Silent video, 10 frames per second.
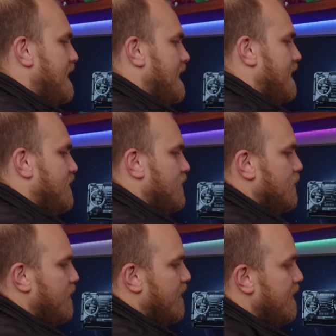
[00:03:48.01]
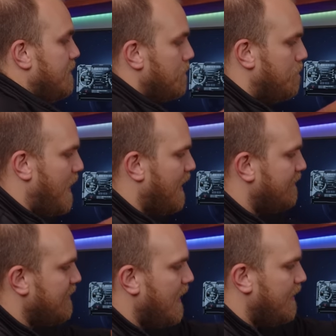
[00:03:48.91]
into the
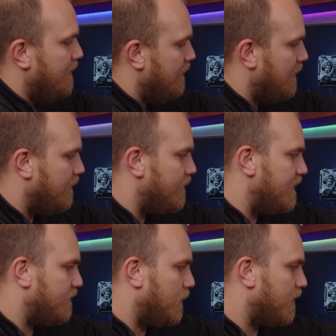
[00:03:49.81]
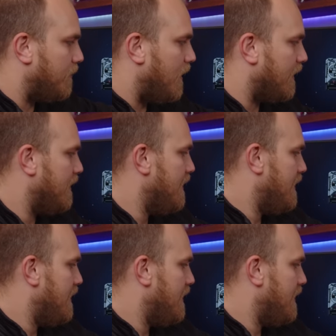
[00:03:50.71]
backside of this water block,